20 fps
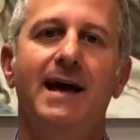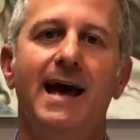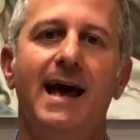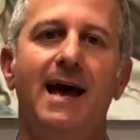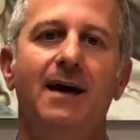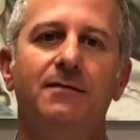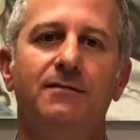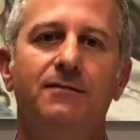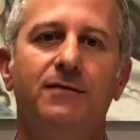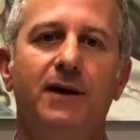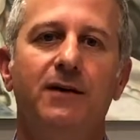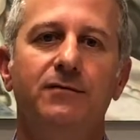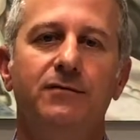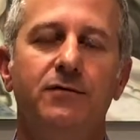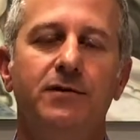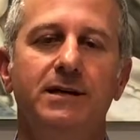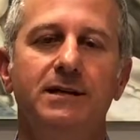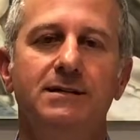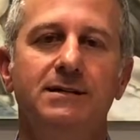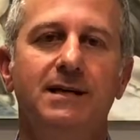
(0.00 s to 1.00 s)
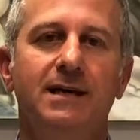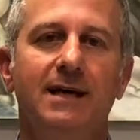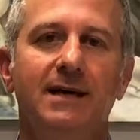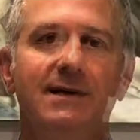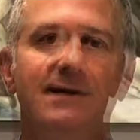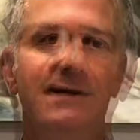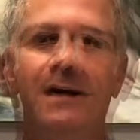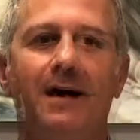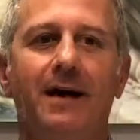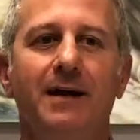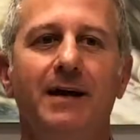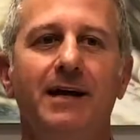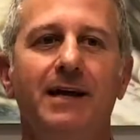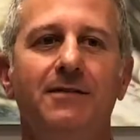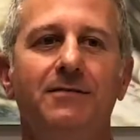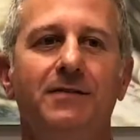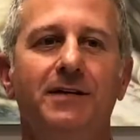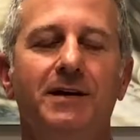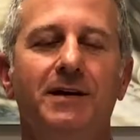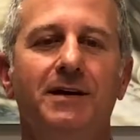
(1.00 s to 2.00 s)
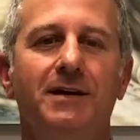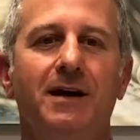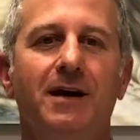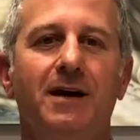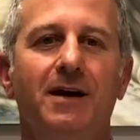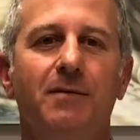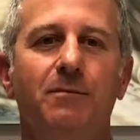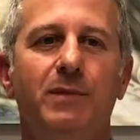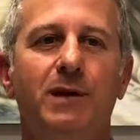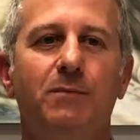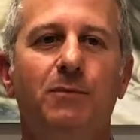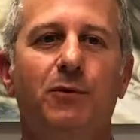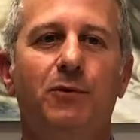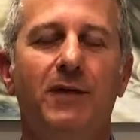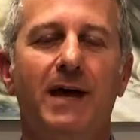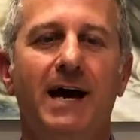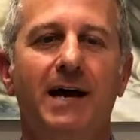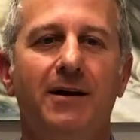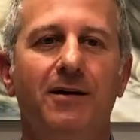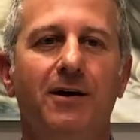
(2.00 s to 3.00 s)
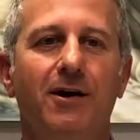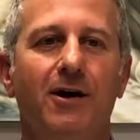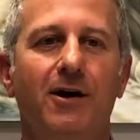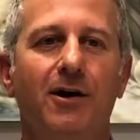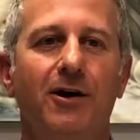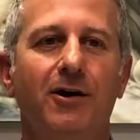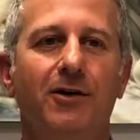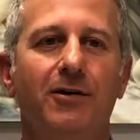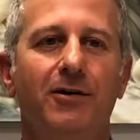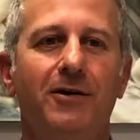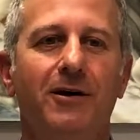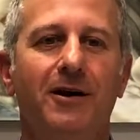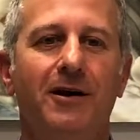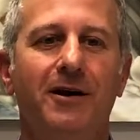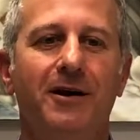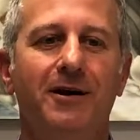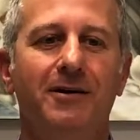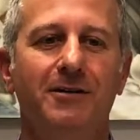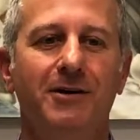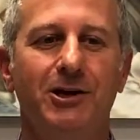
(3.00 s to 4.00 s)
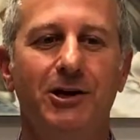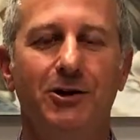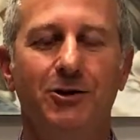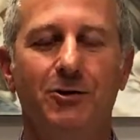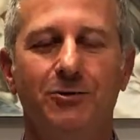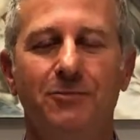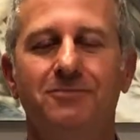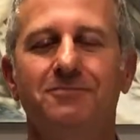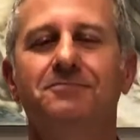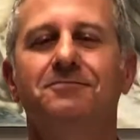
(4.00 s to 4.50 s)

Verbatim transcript: and fun for these kids that even uh, people that are, uh, you know,